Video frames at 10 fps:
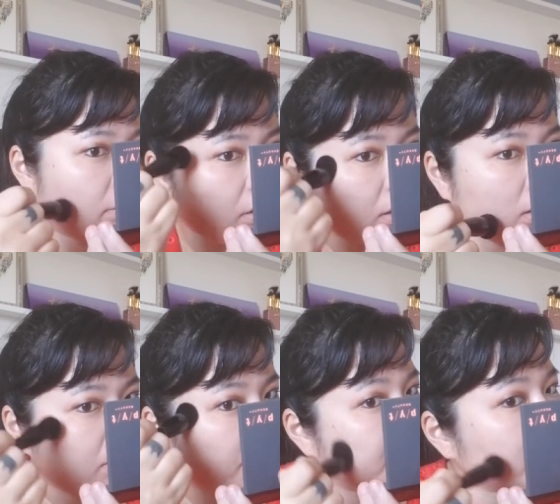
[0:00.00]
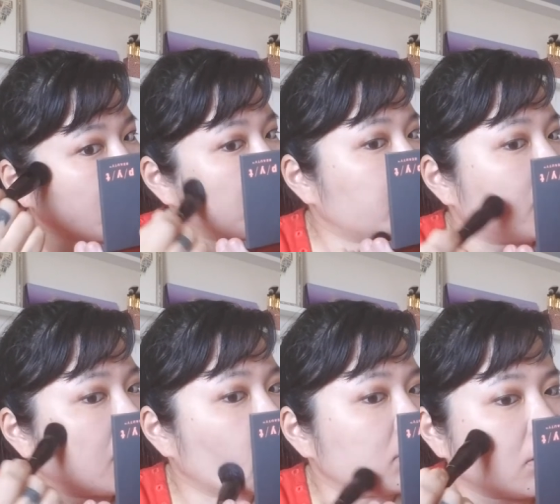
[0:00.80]
um, but
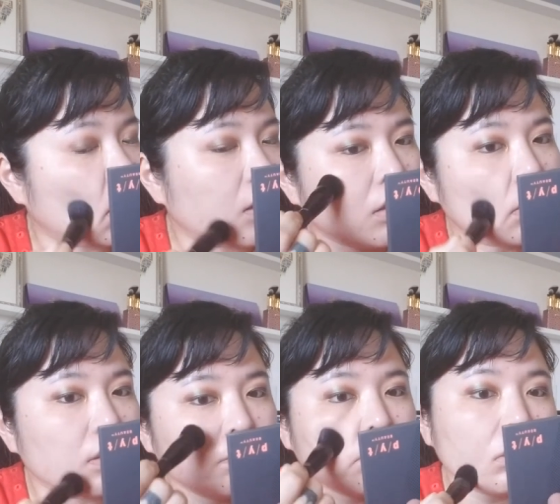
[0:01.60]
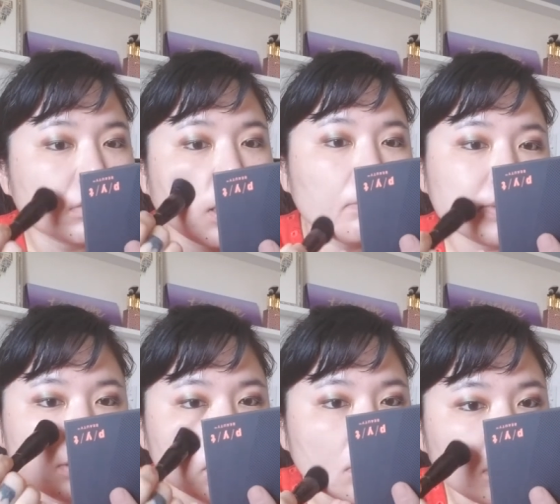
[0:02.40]
then I saw Mel
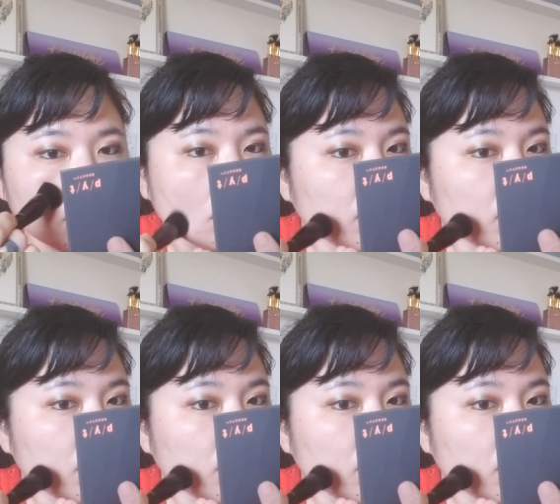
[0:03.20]
Thompson